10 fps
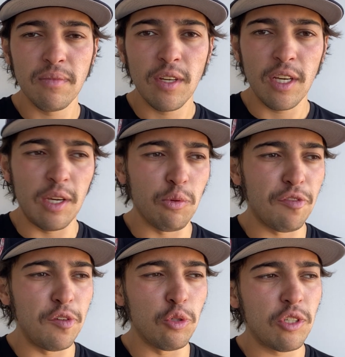He
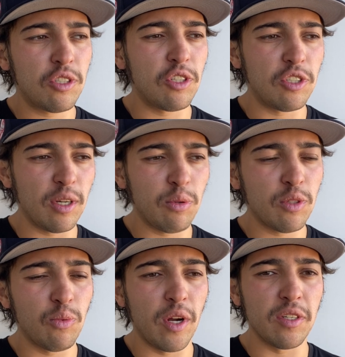refuses to stick with
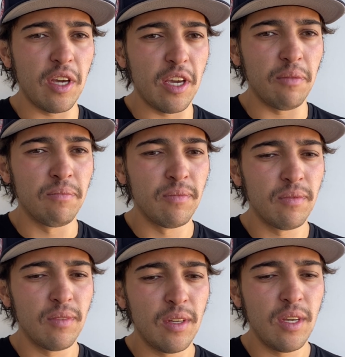the run game.
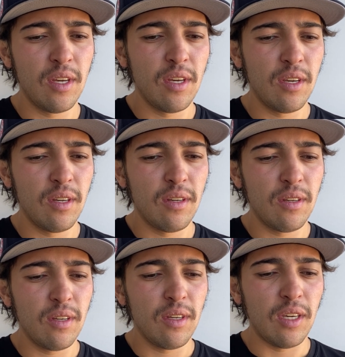
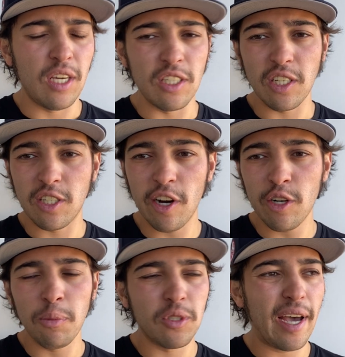He is a
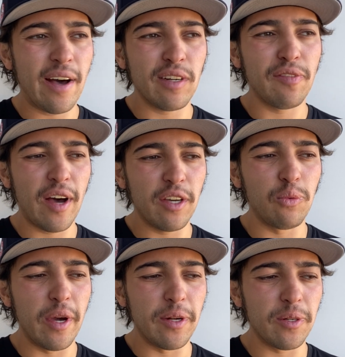terrible talent
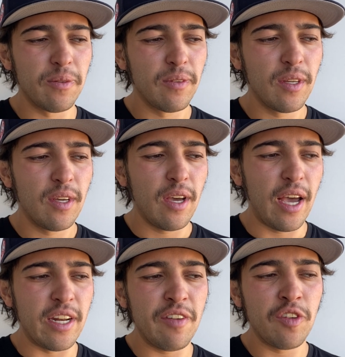evaluator.
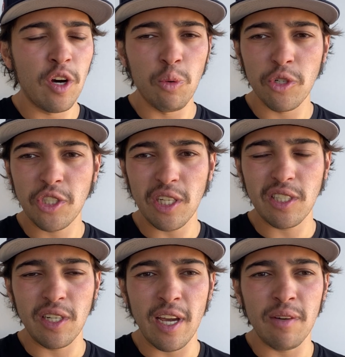And even though we're
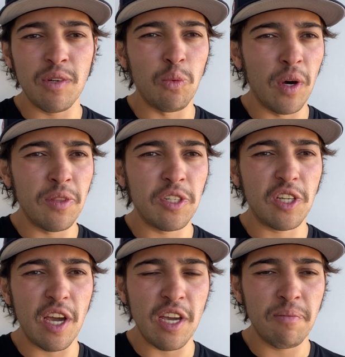6-8 and we won this
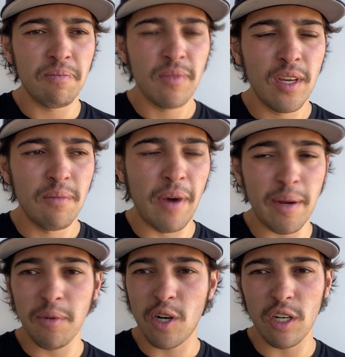game, Mike
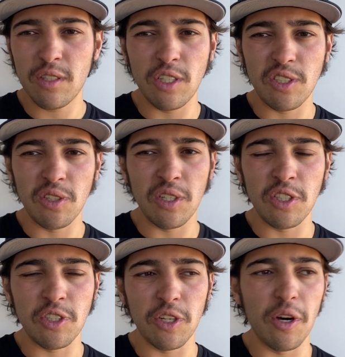McCarthy still
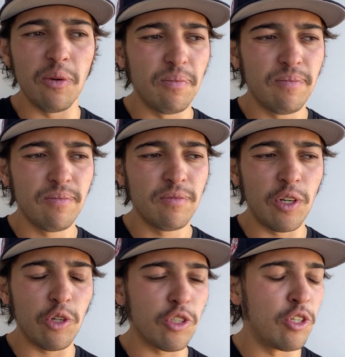needs to go.
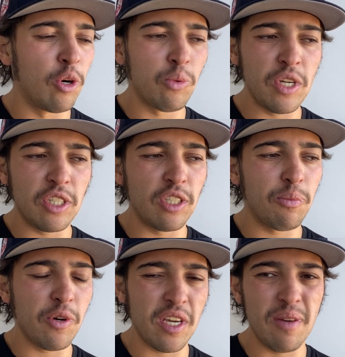There is no reason to
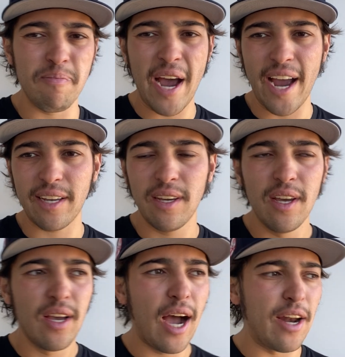bring him back.
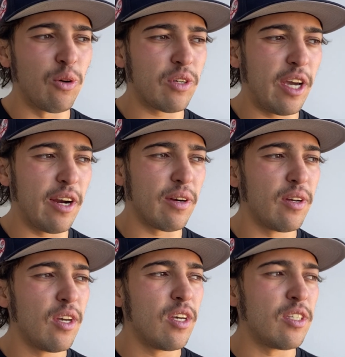I don't care.
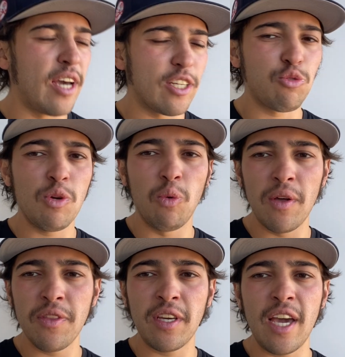Yes, we
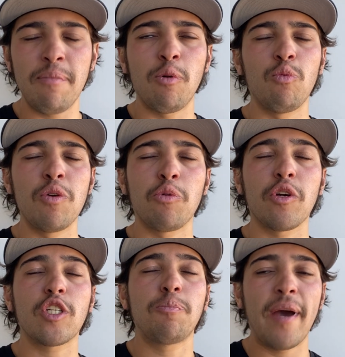won the game, but we were
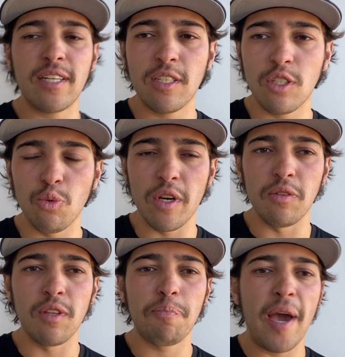expected to win.
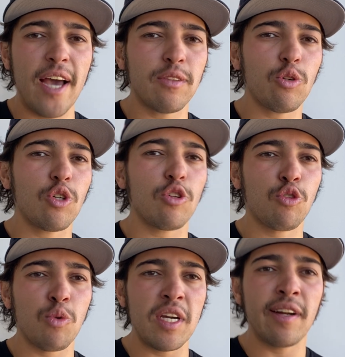The Panthers are
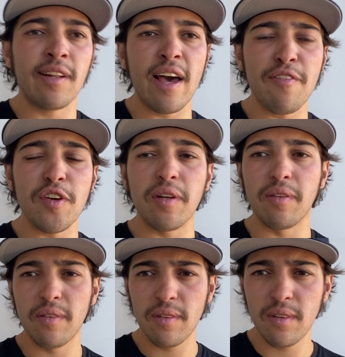3-11.
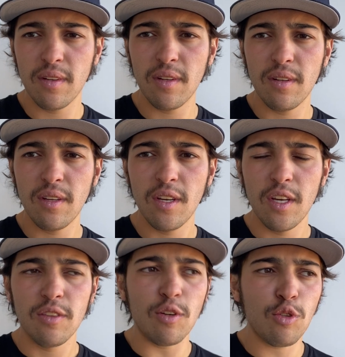
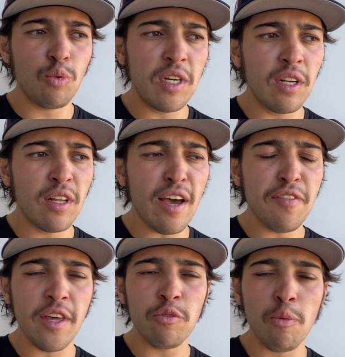They're 3-11.
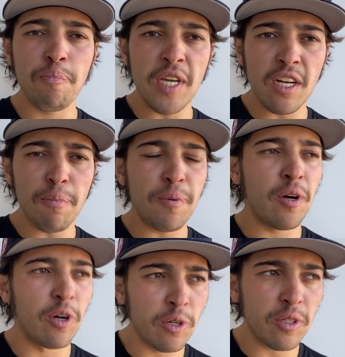They were beat up and
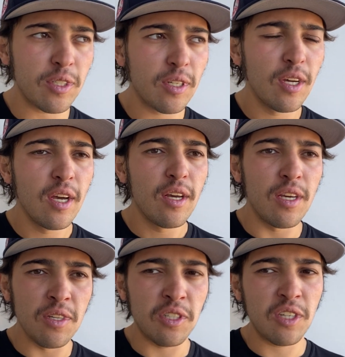hurt in
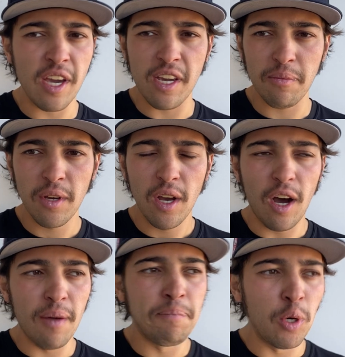this game
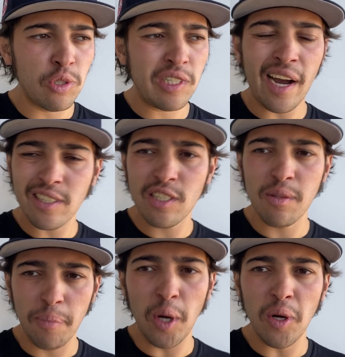on both sides of the
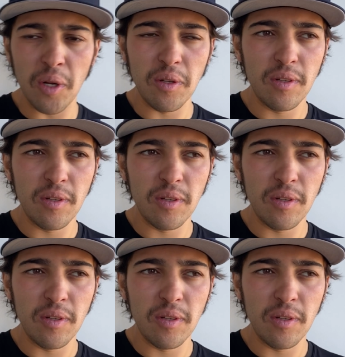ball.